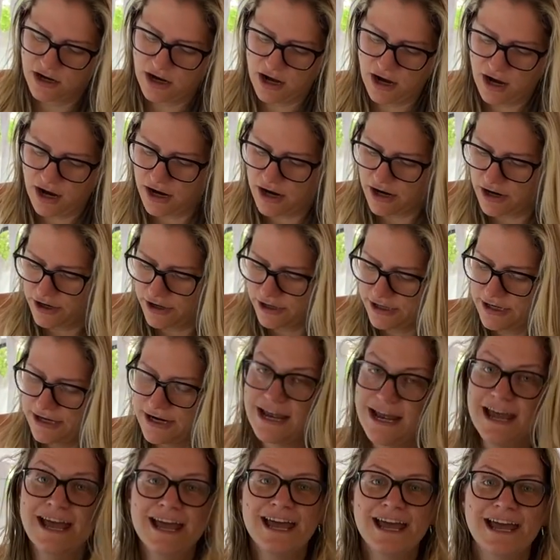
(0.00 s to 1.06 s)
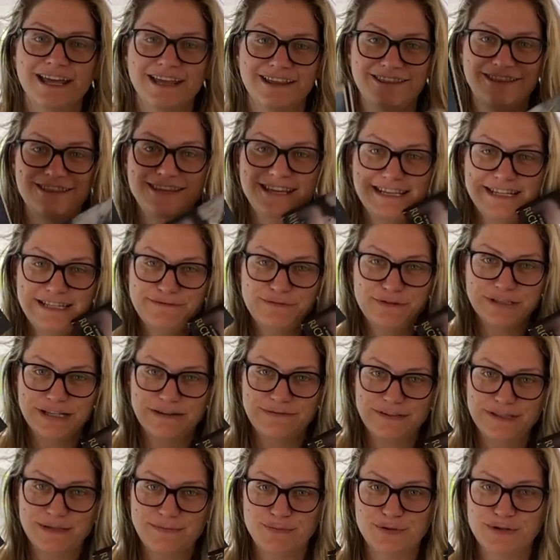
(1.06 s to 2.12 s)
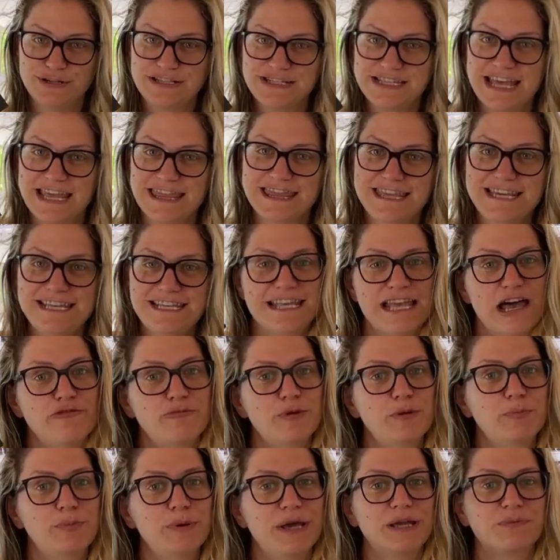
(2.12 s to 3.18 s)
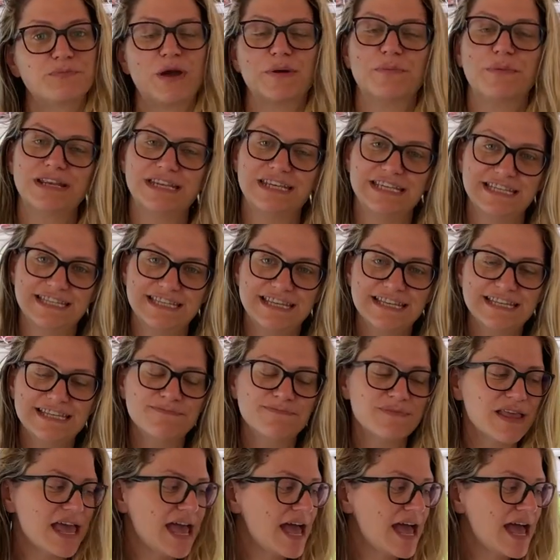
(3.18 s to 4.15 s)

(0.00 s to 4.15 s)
are these four lovely books, and these have been picked by my nieces.